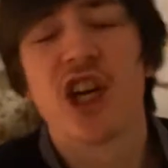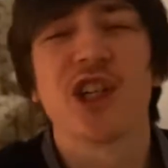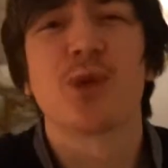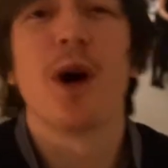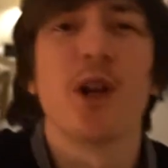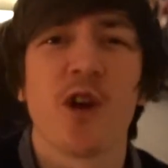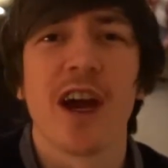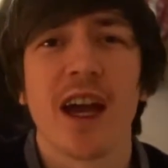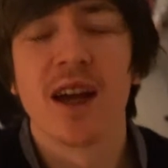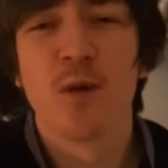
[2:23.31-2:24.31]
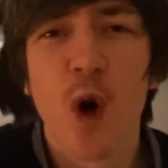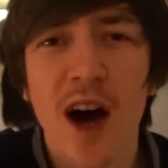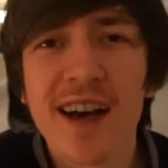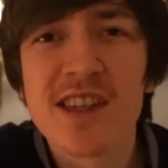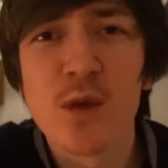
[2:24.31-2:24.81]
Just wondering, what
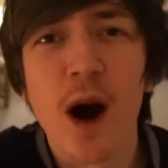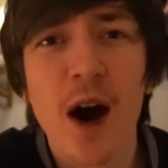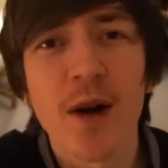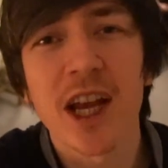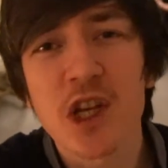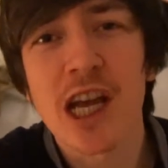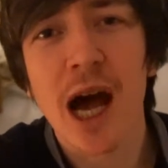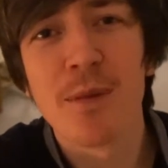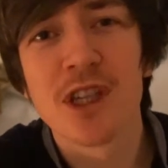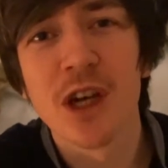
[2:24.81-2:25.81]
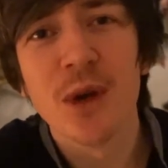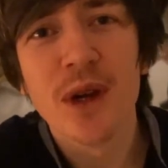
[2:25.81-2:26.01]
has the world actually come to?